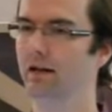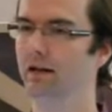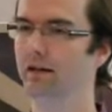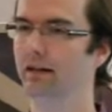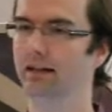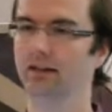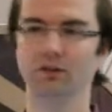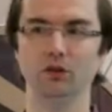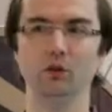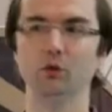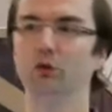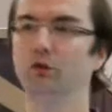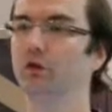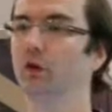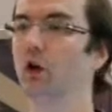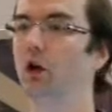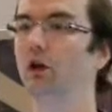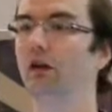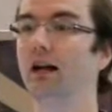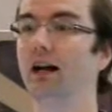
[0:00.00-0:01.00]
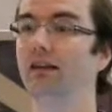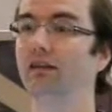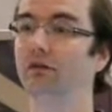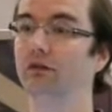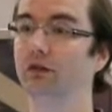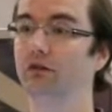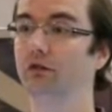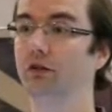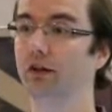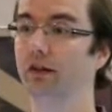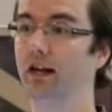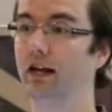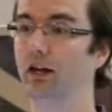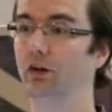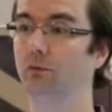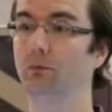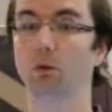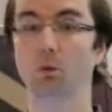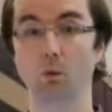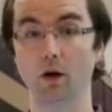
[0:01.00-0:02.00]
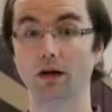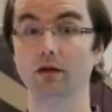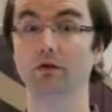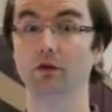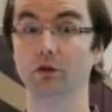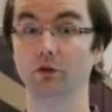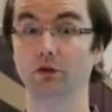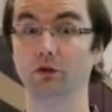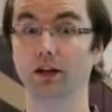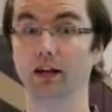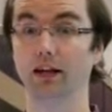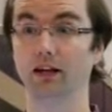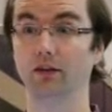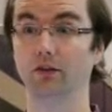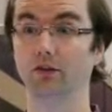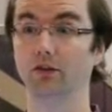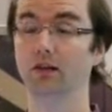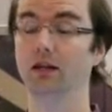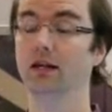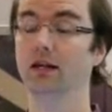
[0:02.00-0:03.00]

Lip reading: It's used for all kinds of different things, but one of those things